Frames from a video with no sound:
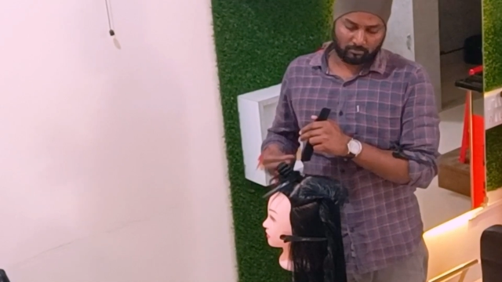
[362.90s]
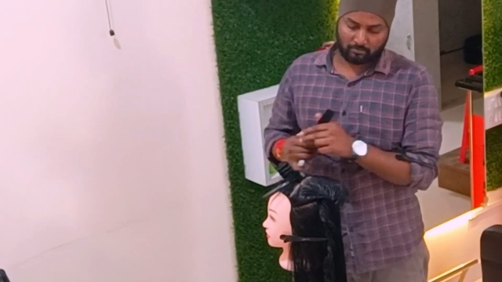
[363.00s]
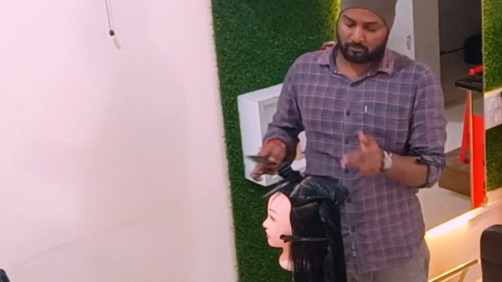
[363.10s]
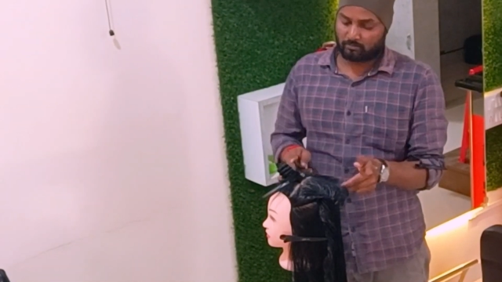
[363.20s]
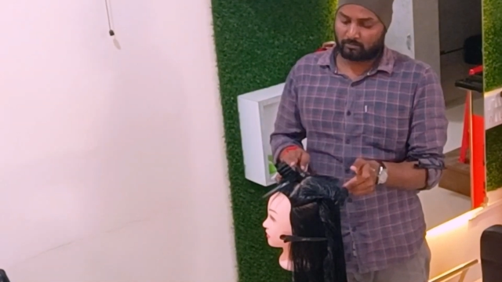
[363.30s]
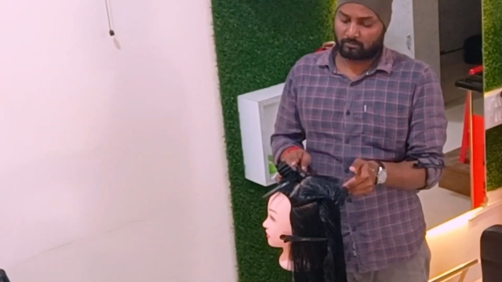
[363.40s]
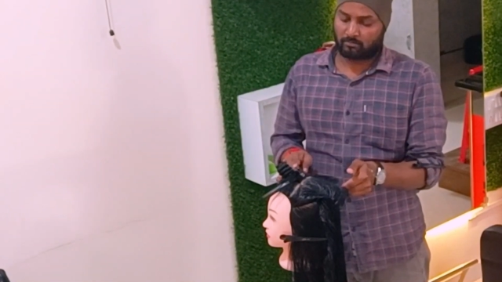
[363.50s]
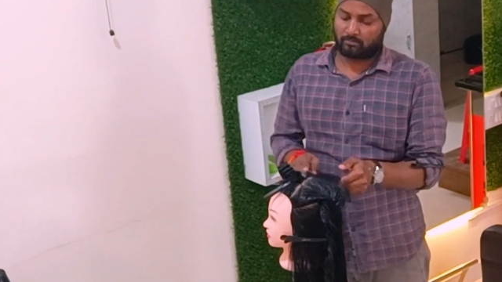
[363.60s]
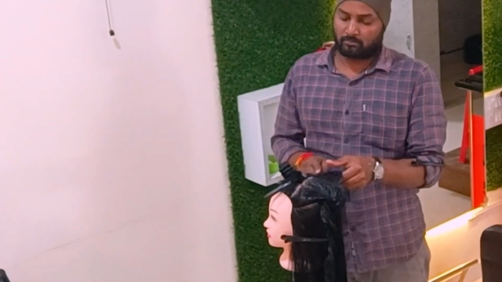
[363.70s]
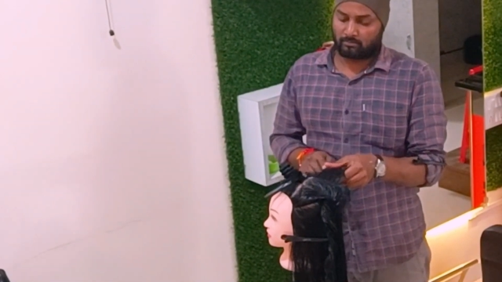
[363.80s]
to the front
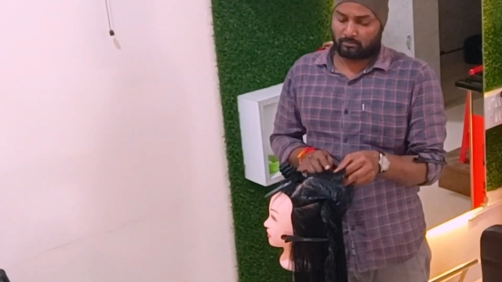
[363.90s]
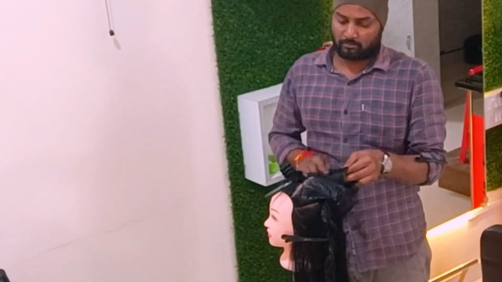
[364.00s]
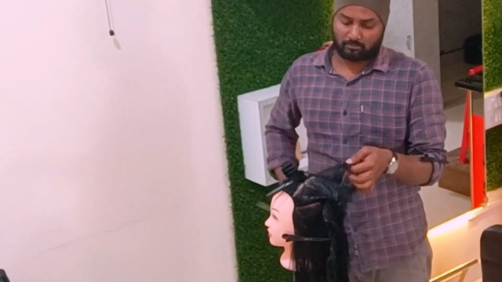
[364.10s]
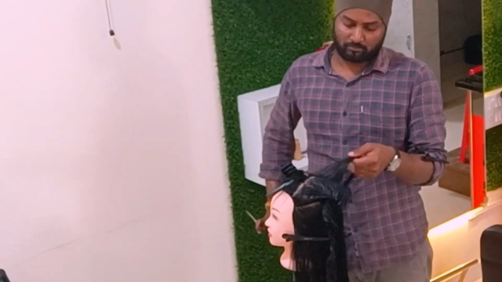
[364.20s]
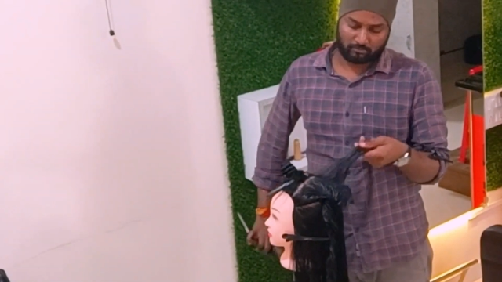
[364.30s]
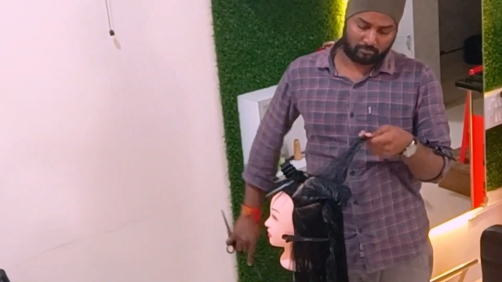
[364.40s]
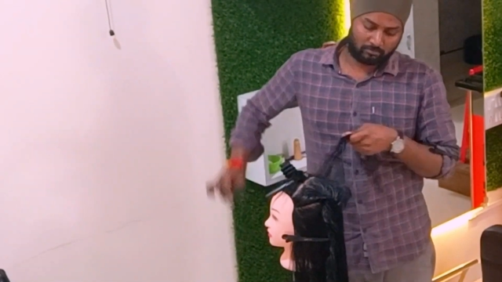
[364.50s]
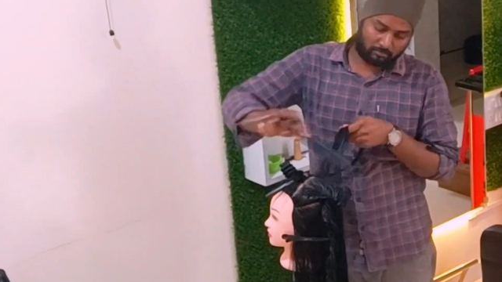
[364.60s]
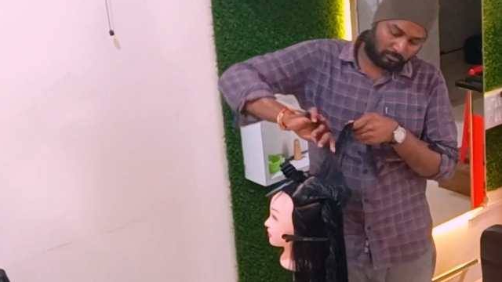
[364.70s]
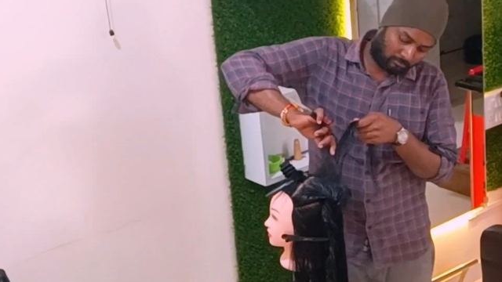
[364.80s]
forward.
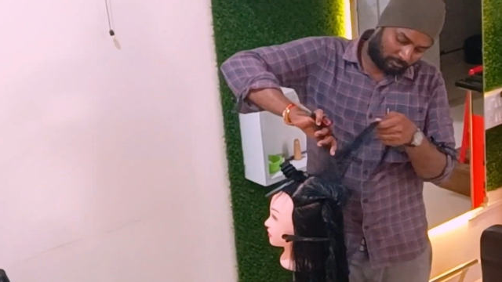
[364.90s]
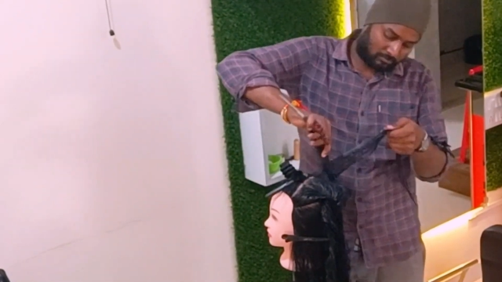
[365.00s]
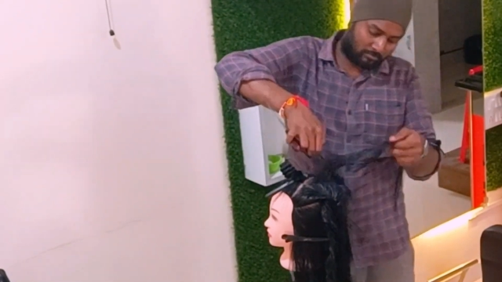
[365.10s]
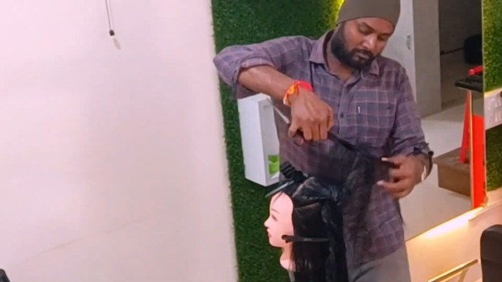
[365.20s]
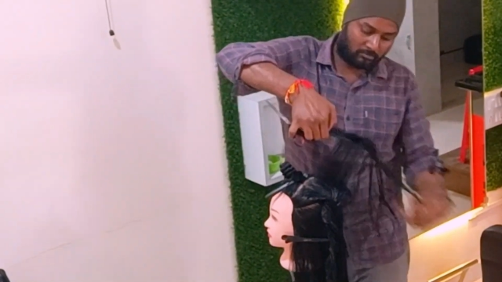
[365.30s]
A bit up to the